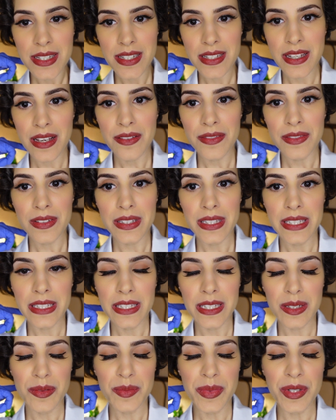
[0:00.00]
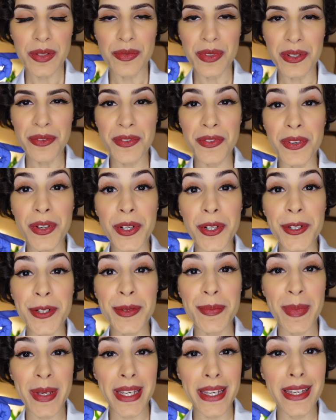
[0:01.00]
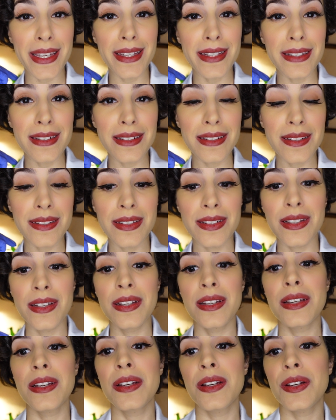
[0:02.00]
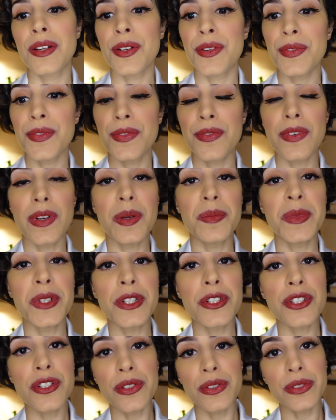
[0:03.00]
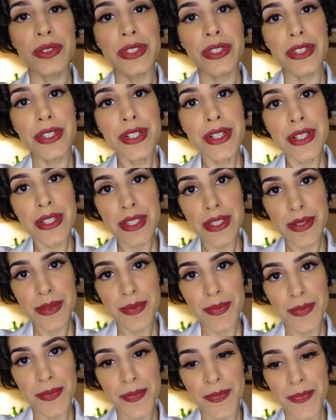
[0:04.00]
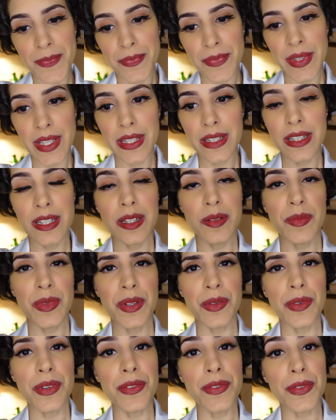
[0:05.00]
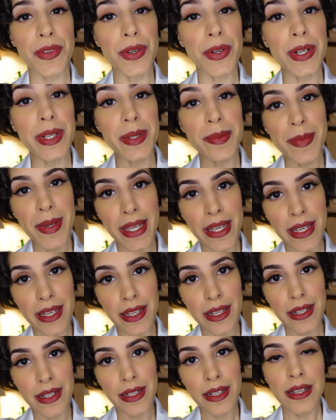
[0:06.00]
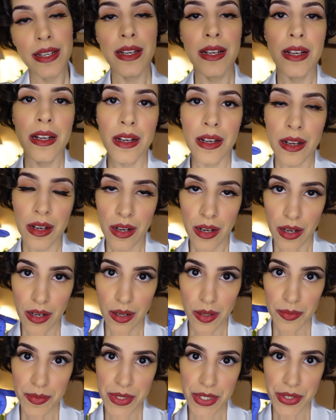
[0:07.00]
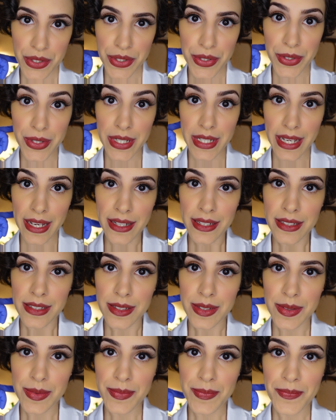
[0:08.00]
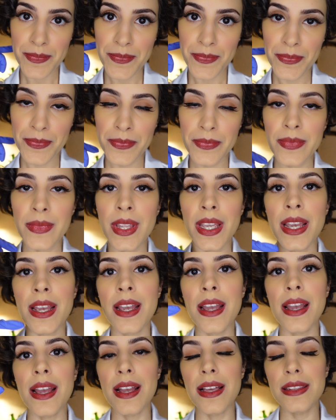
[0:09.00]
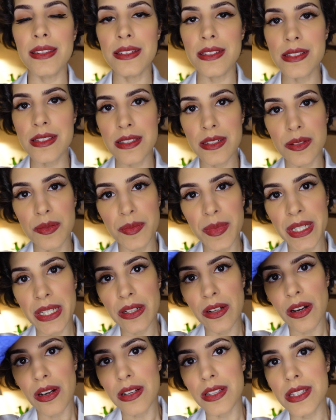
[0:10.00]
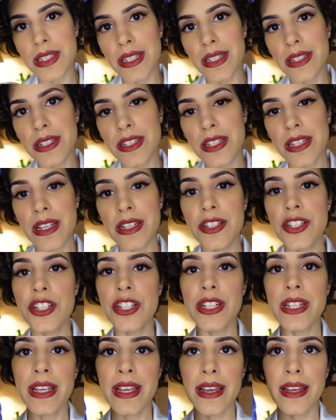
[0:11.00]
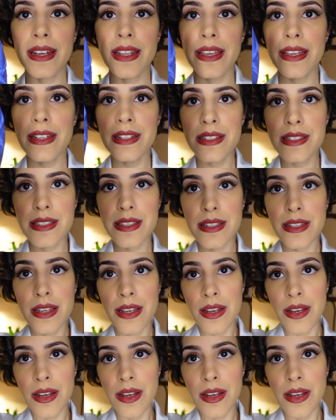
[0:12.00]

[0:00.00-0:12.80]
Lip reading: definitely can be referred pain from your shoulders. It can be referring pain up to your neck, and this can be causing tension headaches,